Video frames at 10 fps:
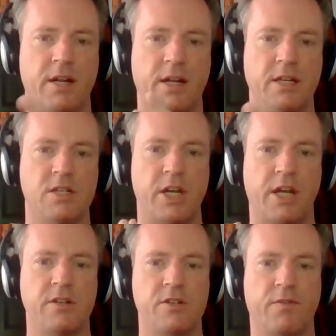and it can
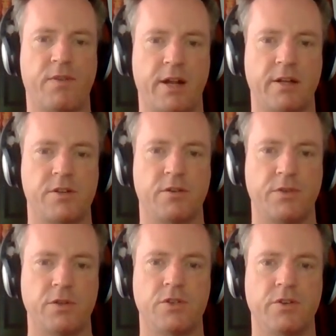change your financial
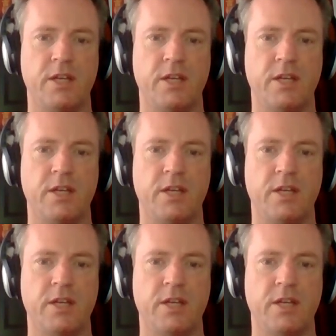future,